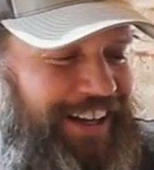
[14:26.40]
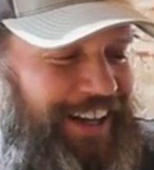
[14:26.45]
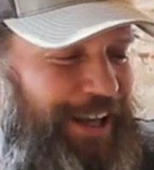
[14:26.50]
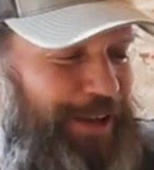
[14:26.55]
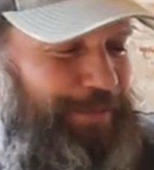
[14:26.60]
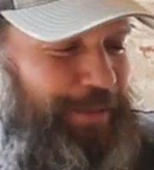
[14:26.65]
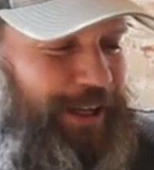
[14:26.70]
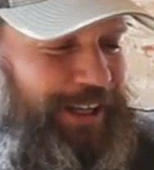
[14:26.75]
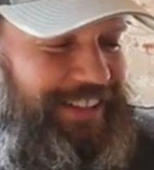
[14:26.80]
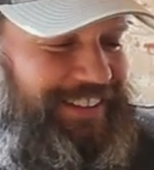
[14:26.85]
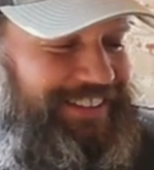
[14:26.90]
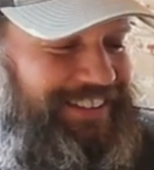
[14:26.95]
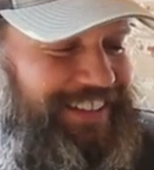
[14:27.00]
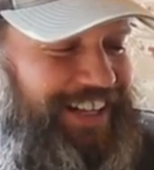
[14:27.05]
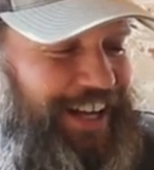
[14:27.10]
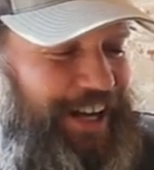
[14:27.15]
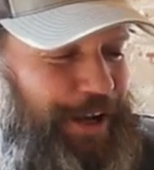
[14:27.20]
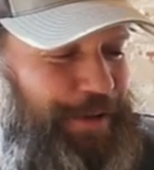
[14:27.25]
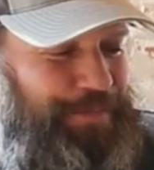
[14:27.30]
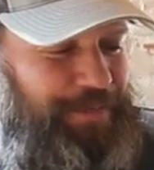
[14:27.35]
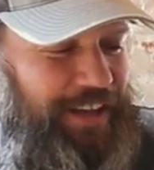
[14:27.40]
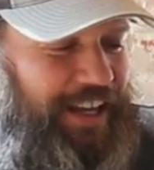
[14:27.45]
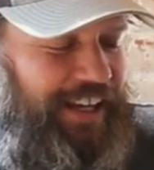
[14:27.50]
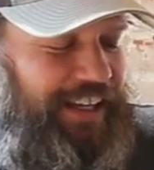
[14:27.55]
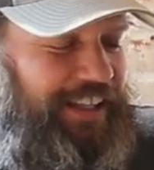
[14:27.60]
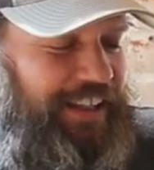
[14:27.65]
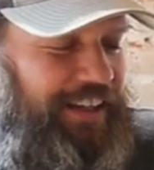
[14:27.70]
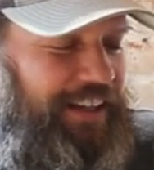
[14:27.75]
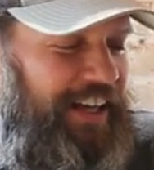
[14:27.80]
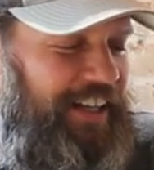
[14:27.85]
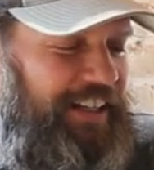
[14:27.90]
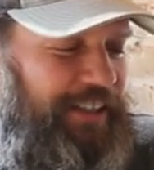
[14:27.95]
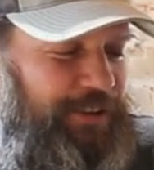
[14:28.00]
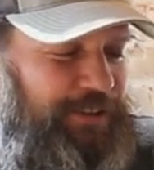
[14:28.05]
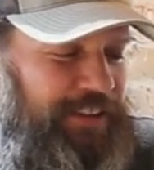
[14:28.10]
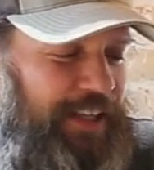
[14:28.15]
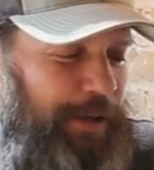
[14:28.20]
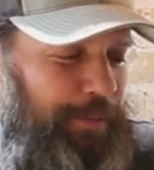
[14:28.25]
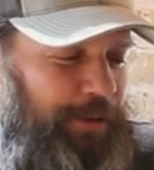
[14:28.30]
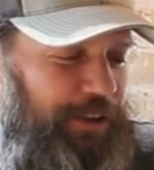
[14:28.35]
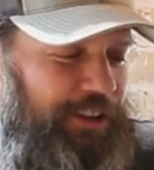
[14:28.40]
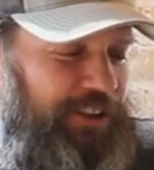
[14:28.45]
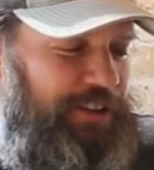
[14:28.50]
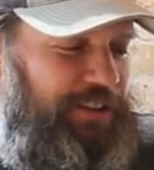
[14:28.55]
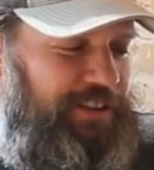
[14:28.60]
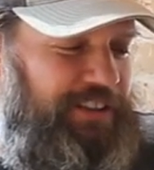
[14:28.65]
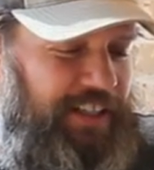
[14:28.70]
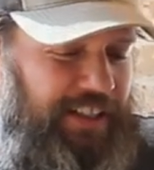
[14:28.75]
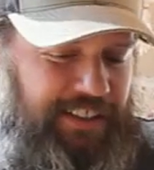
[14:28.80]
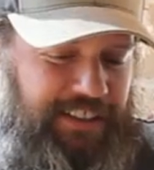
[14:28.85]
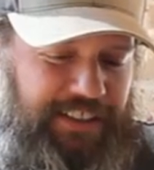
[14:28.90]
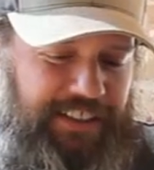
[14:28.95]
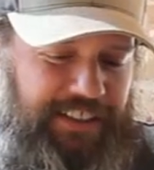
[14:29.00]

But, uh, okay. uh, and he was able to use that